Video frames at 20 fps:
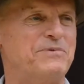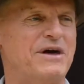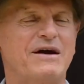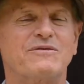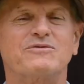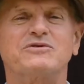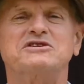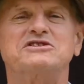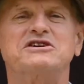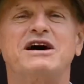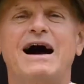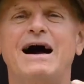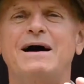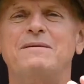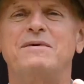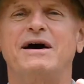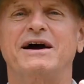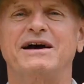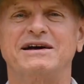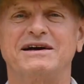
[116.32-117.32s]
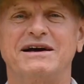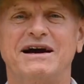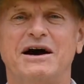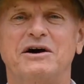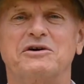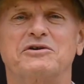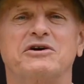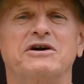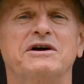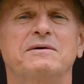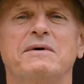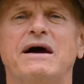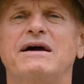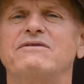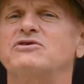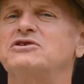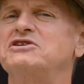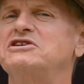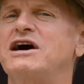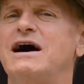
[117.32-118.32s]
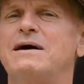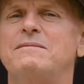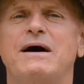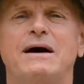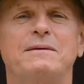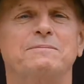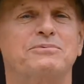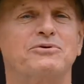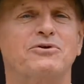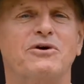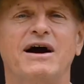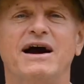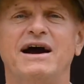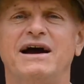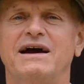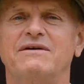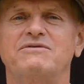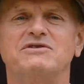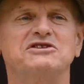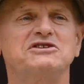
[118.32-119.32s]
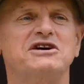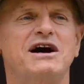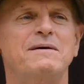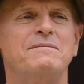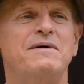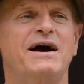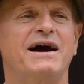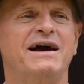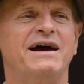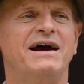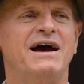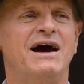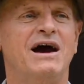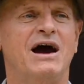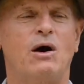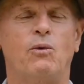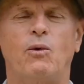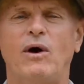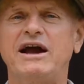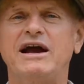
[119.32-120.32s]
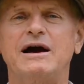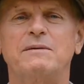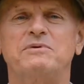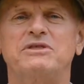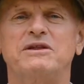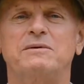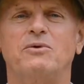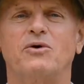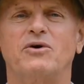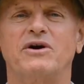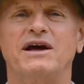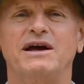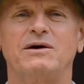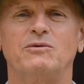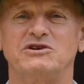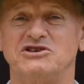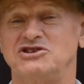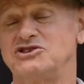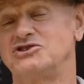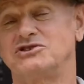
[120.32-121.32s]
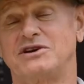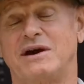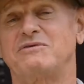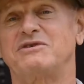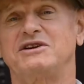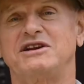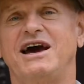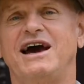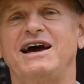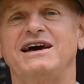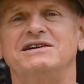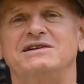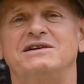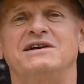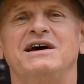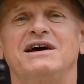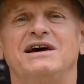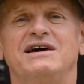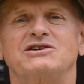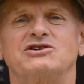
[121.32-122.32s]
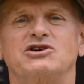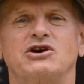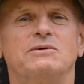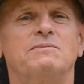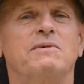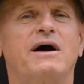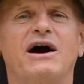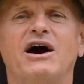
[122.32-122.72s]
Every time I encounter Him, every time I pray, every time I wake up in the morning, which is every day, and turn my